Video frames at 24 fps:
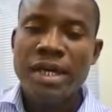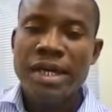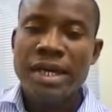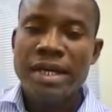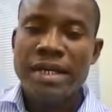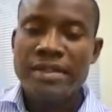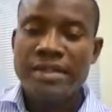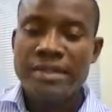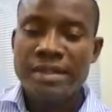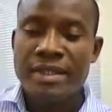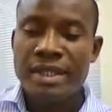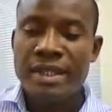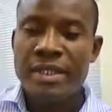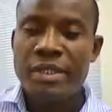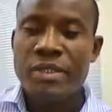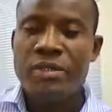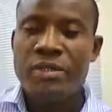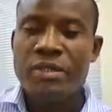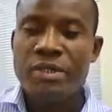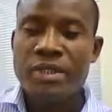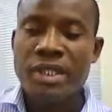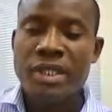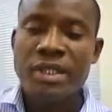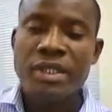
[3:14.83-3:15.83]
and then you
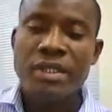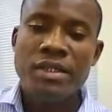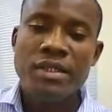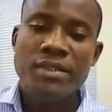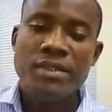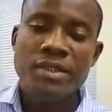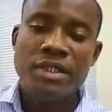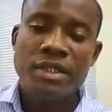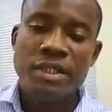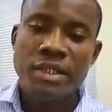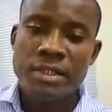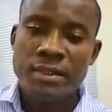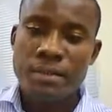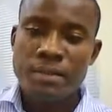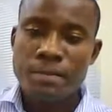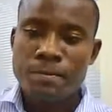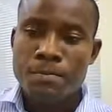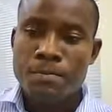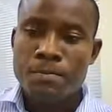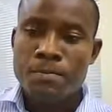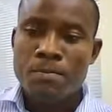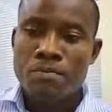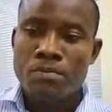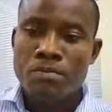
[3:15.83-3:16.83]
start using it.
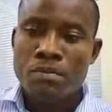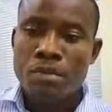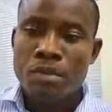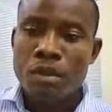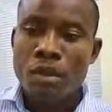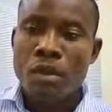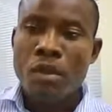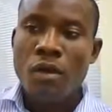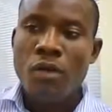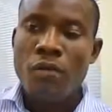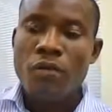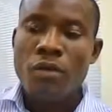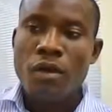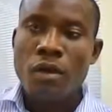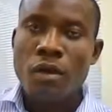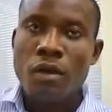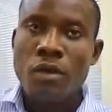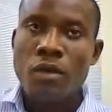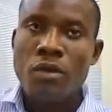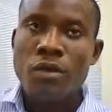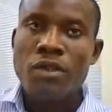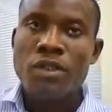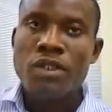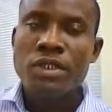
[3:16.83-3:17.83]
Of
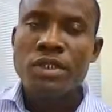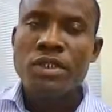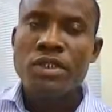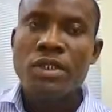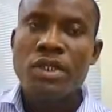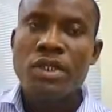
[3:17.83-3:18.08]
course,